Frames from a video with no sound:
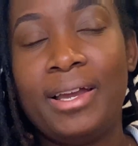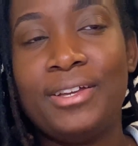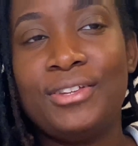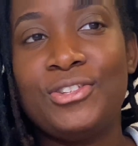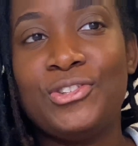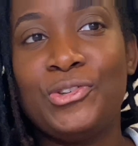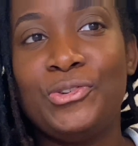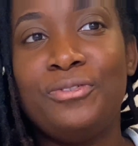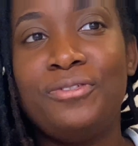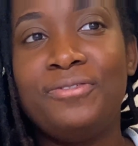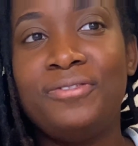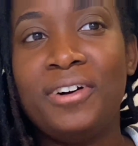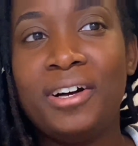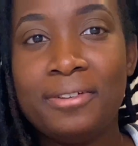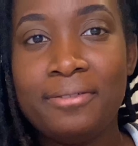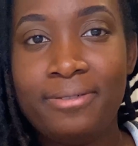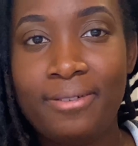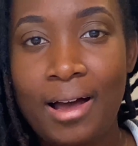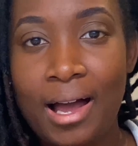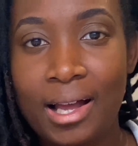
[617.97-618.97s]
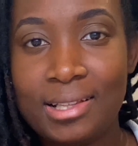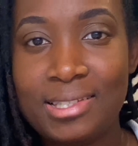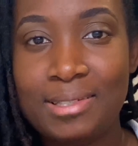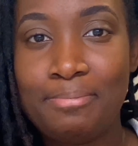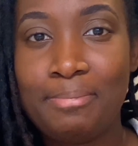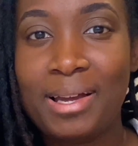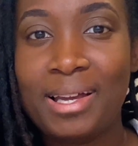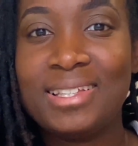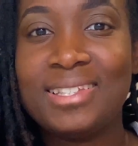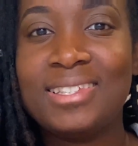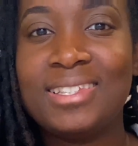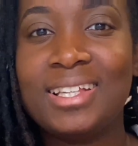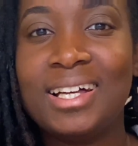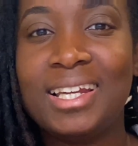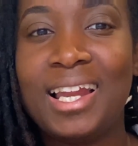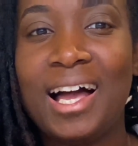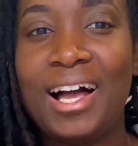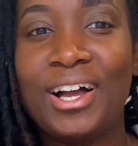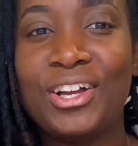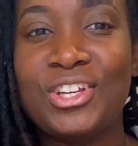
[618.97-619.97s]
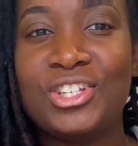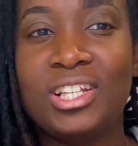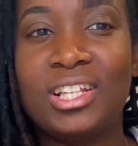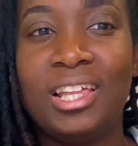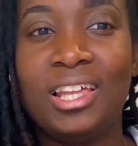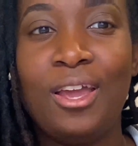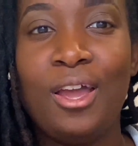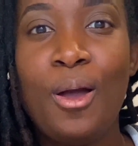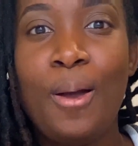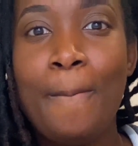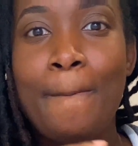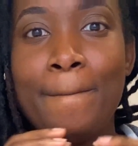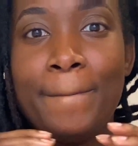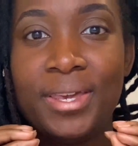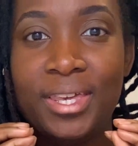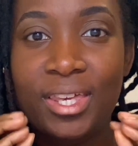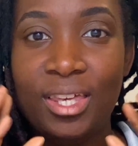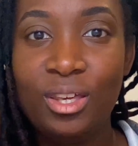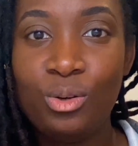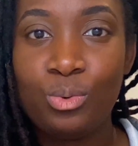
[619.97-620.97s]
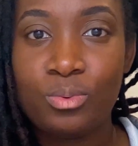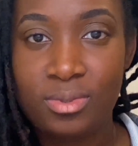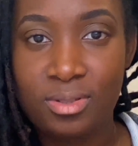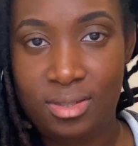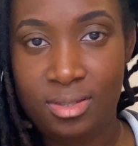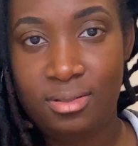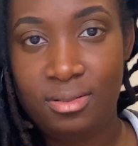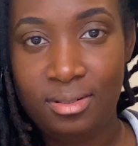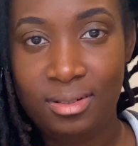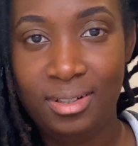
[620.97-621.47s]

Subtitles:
So fun fact, my son actually puked.